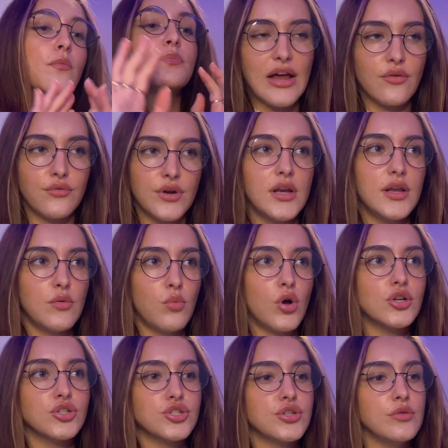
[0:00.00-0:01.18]
I really
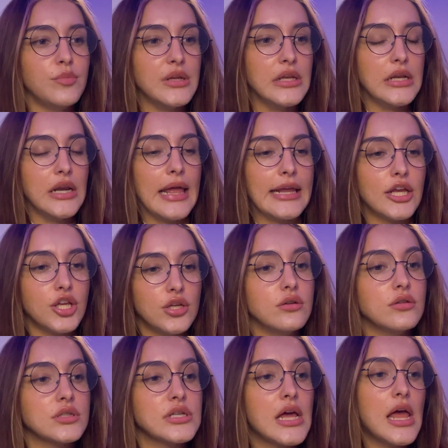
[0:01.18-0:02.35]
want to be like
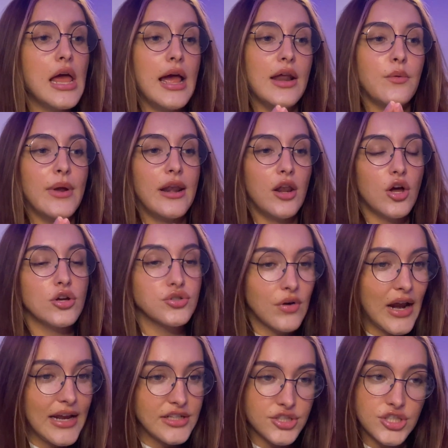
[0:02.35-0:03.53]
cute and wear
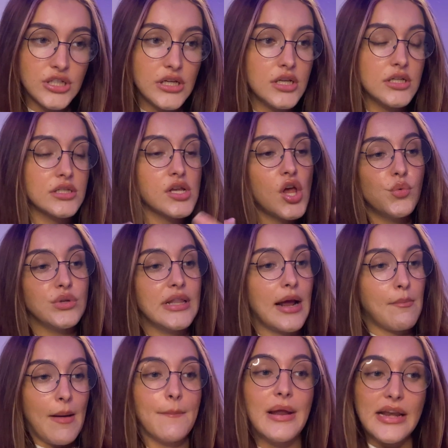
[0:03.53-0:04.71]
low-rise jeans with like
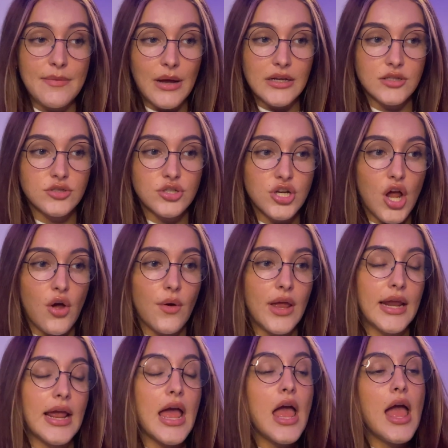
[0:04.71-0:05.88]
my belly button
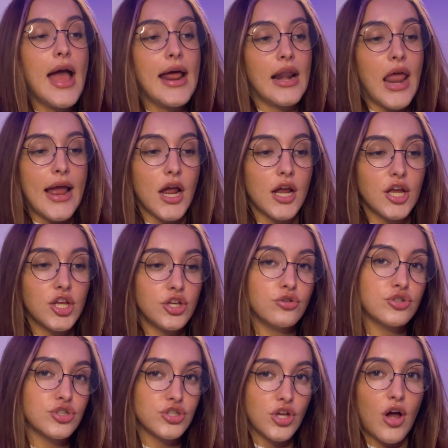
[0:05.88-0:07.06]
showing and like a cute
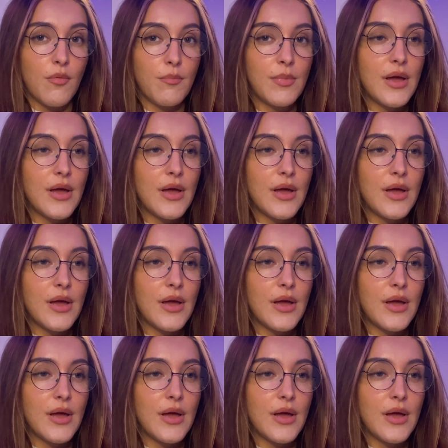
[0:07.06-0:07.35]
top,